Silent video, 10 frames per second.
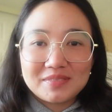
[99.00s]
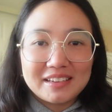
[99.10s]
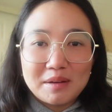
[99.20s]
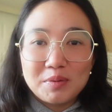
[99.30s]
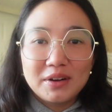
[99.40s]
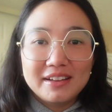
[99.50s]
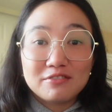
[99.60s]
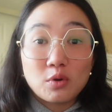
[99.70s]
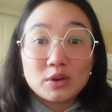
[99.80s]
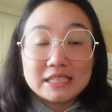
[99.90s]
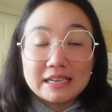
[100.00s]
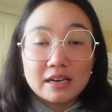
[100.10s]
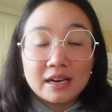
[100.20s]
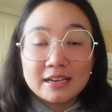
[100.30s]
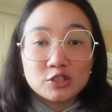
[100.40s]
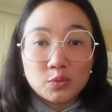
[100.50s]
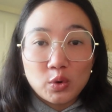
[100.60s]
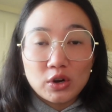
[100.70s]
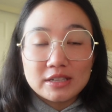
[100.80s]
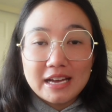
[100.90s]
$14.99
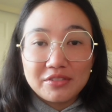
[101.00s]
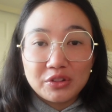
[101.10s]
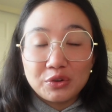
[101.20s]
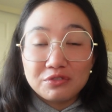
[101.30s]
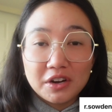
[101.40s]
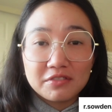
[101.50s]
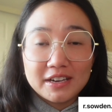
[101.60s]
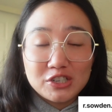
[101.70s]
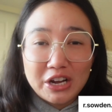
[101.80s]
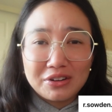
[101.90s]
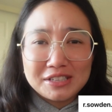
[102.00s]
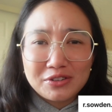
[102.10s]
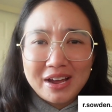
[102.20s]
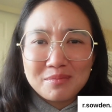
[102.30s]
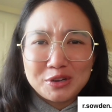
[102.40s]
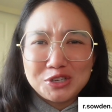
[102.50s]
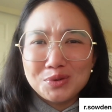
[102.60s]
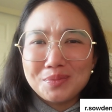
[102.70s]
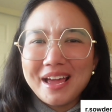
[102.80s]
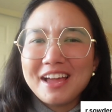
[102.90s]
towards having a little verified check on Instagram, which you
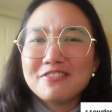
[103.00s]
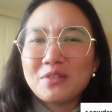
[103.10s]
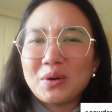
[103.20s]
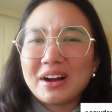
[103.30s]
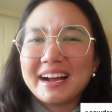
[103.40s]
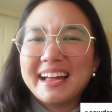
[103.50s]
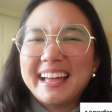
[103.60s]
pay for.